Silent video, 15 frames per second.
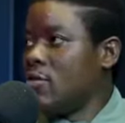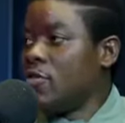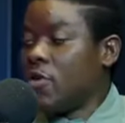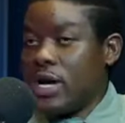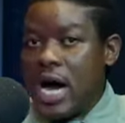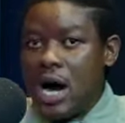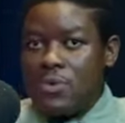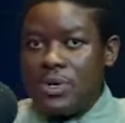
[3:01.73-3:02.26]

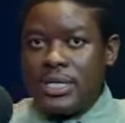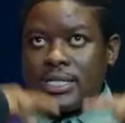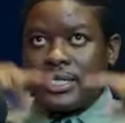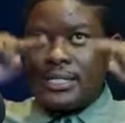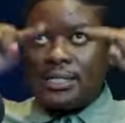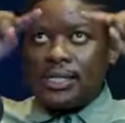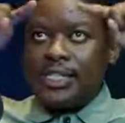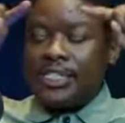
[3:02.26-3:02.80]
For now,
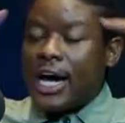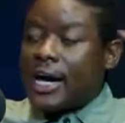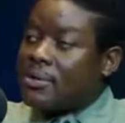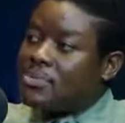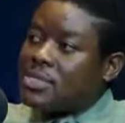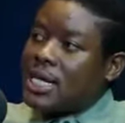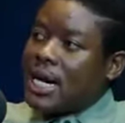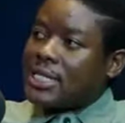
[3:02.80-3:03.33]
it's
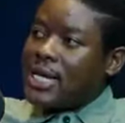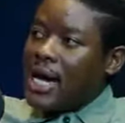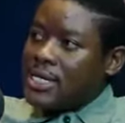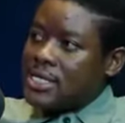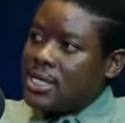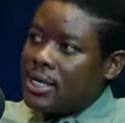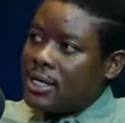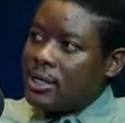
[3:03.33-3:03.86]
interim
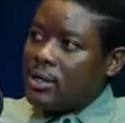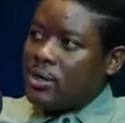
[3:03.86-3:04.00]
structures.